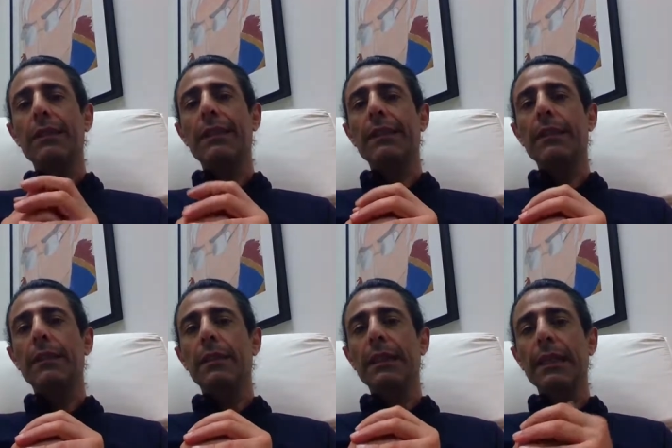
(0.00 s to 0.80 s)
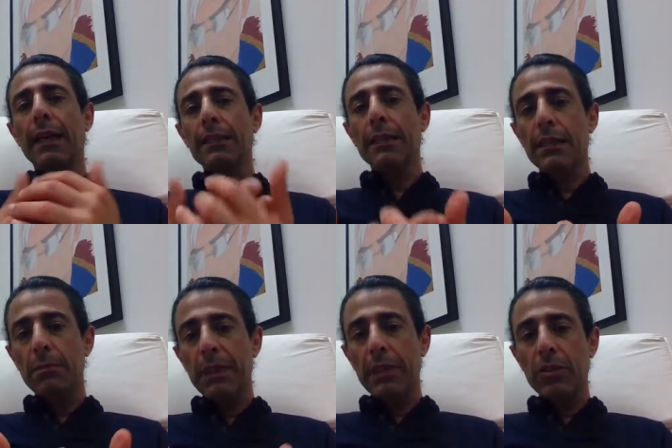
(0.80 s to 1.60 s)
license
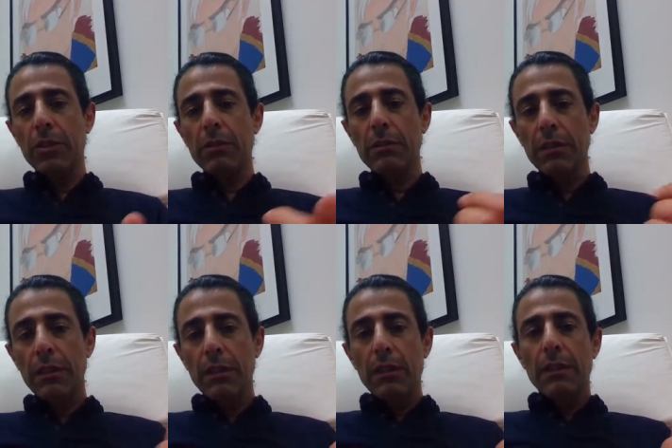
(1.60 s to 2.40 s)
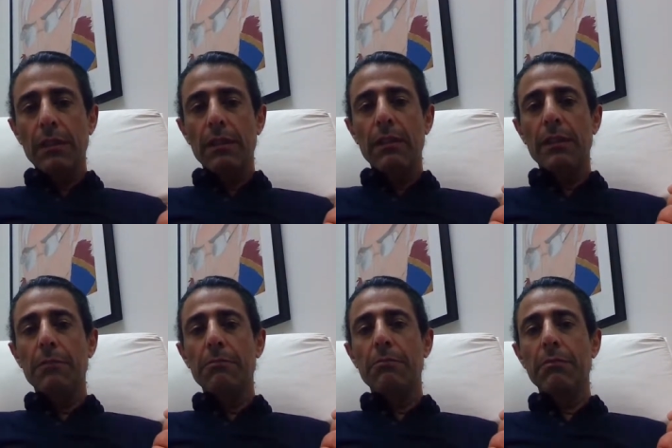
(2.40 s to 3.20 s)
managers.
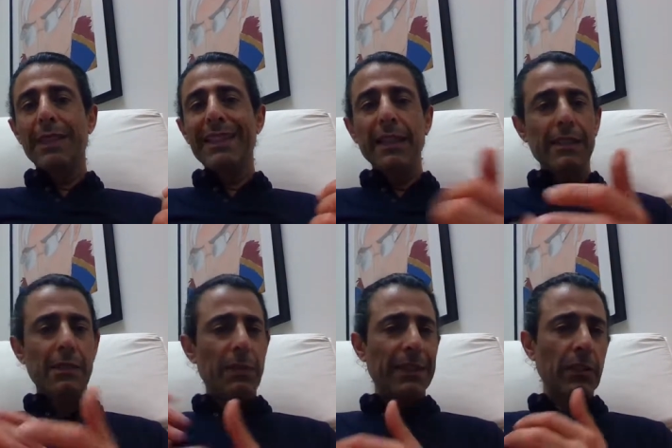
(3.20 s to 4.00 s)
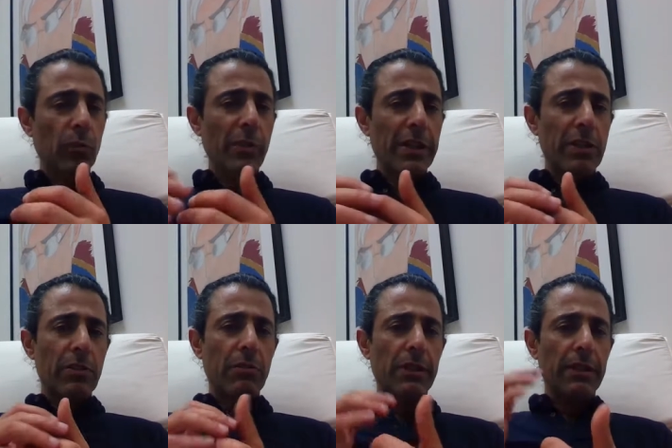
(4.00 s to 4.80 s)
It doesn't matter which.
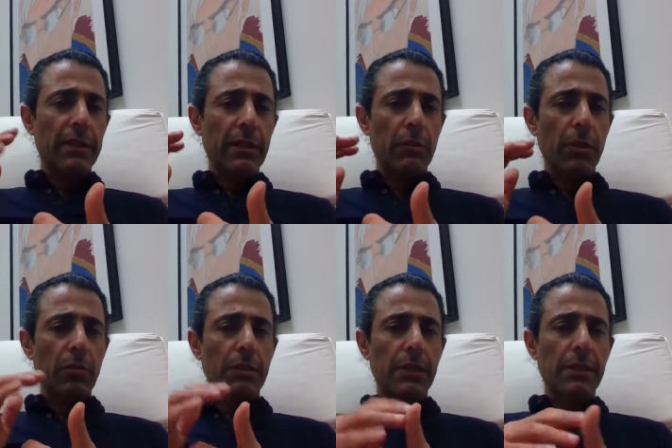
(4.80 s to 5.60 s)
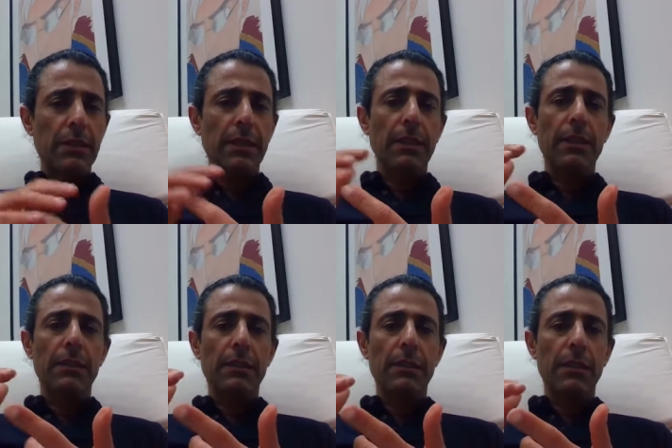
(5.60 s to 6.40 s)
You can think about
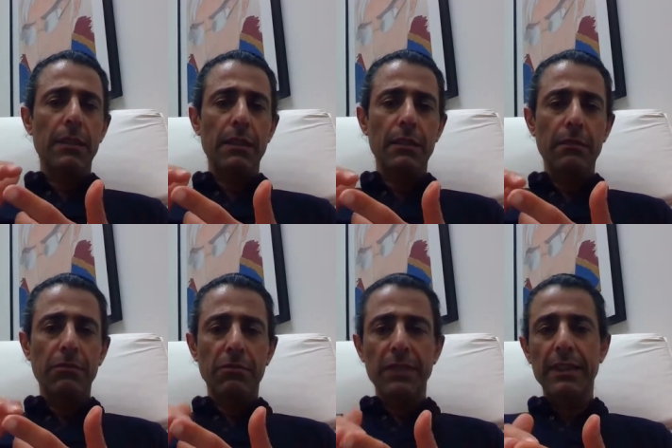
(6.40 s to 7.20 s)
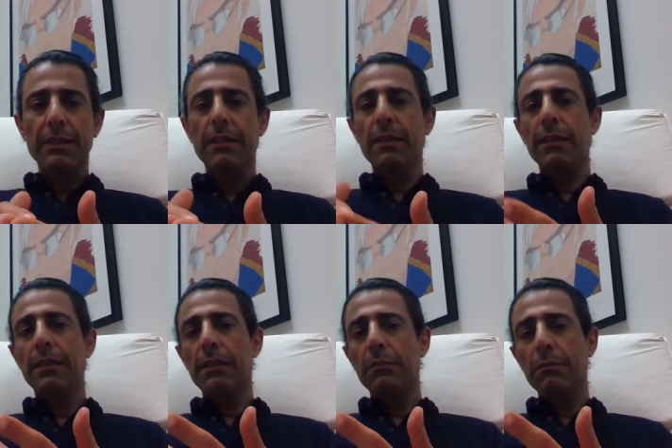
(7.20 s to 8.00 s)
DSLS,
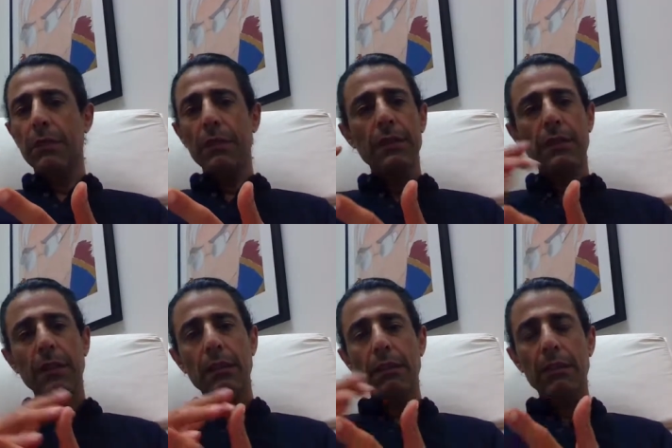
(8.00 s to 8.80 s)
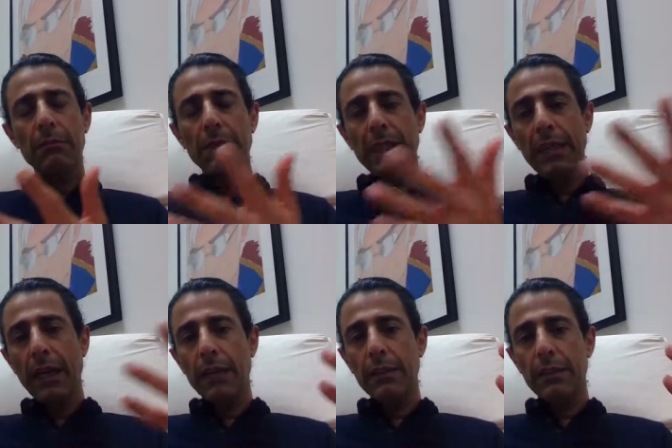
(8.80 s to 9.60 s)
FlexLM, and many
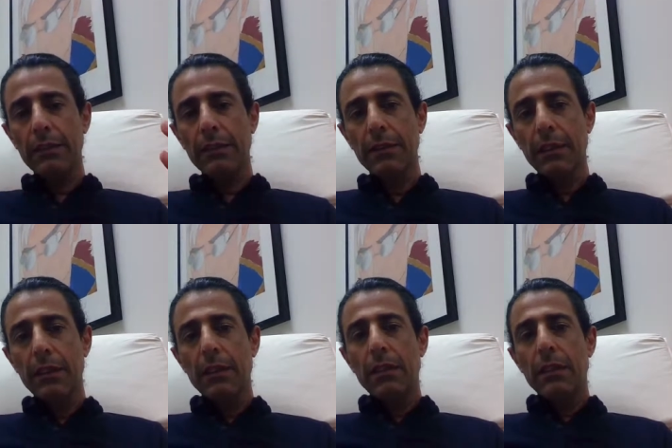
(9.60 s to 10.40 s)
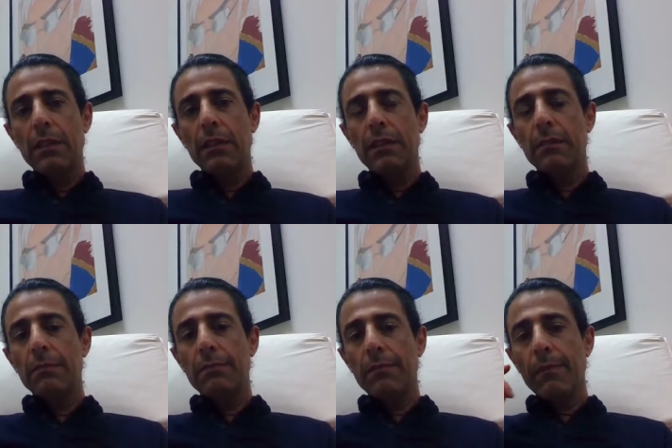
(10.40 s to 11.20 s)
others.
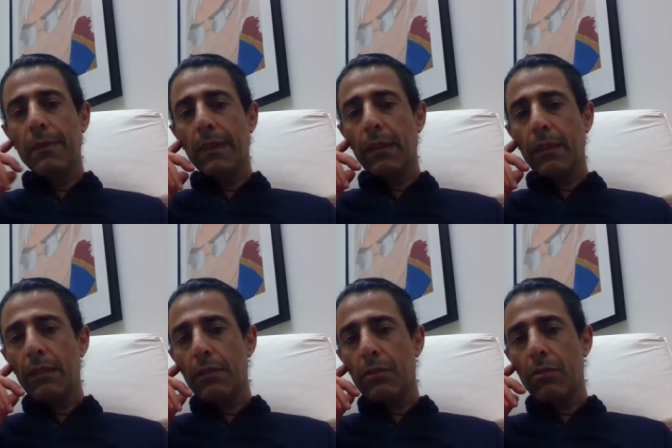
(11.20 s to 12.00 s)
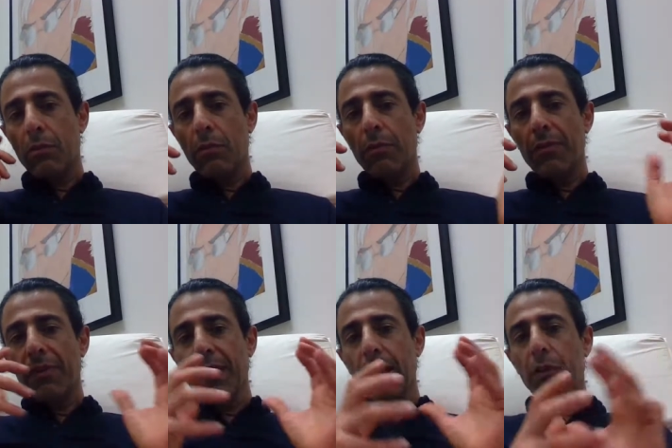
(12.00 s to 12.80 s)
Um, so
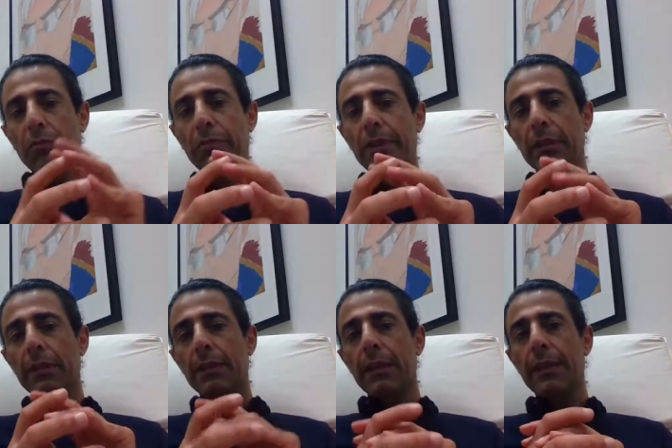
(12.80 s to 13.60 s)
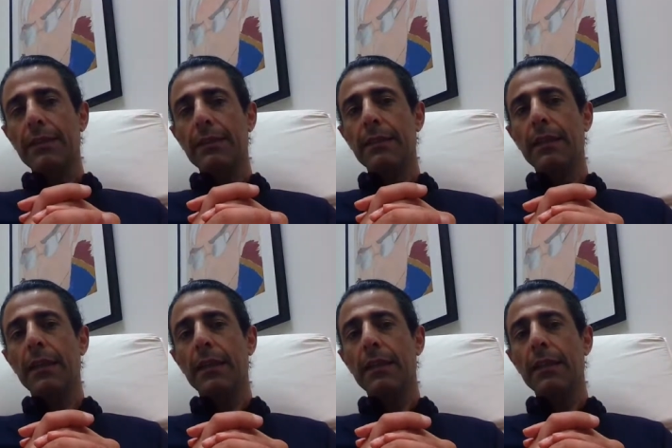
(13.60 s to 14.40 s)
think of it as
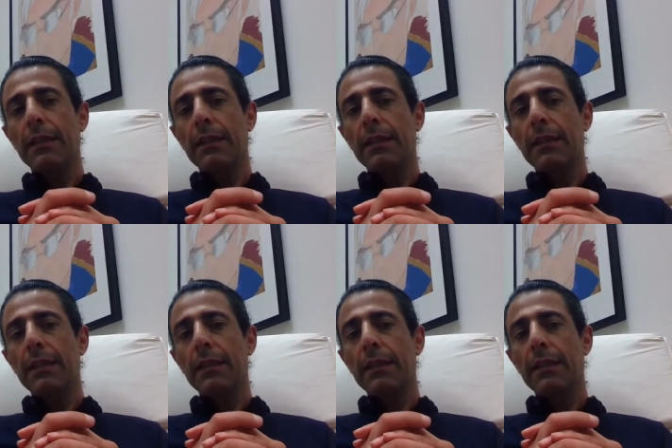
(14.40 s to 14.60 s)
an